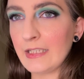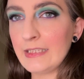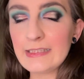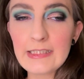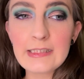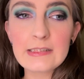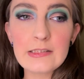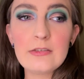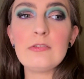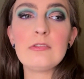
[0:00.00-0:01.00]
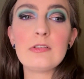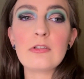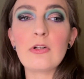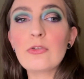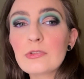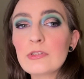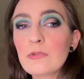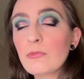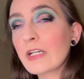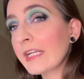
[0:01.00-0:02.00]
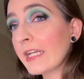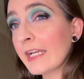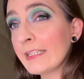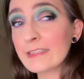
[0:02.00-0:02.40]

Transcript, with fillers: least get to close to 1k